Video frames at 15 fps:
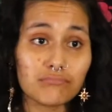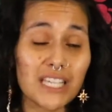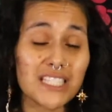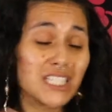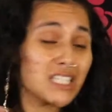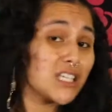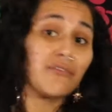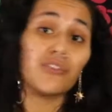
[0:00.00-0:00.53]
Is
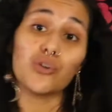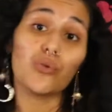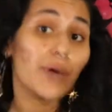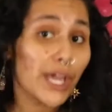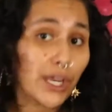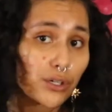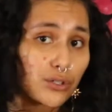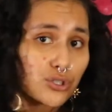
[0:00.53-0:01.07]
this giving you
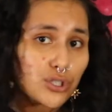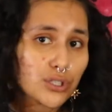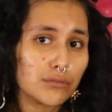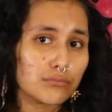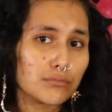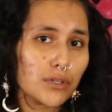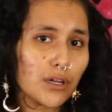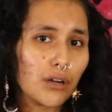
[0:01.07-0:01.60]
energy?
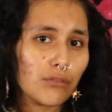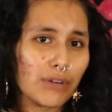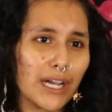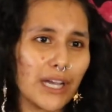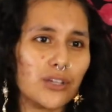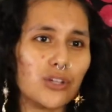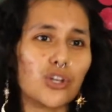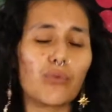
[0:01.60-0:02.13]
All
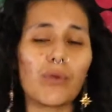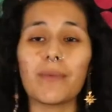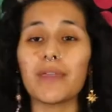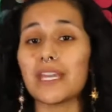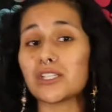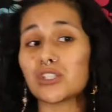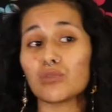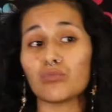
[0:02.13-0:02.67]
right, you know, maybe
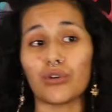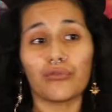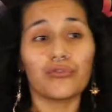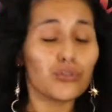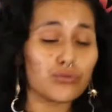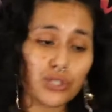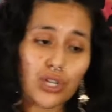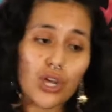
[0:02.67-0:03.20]
eating some more
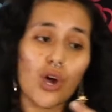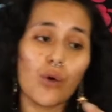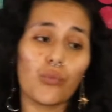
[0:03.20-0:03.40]
fruits,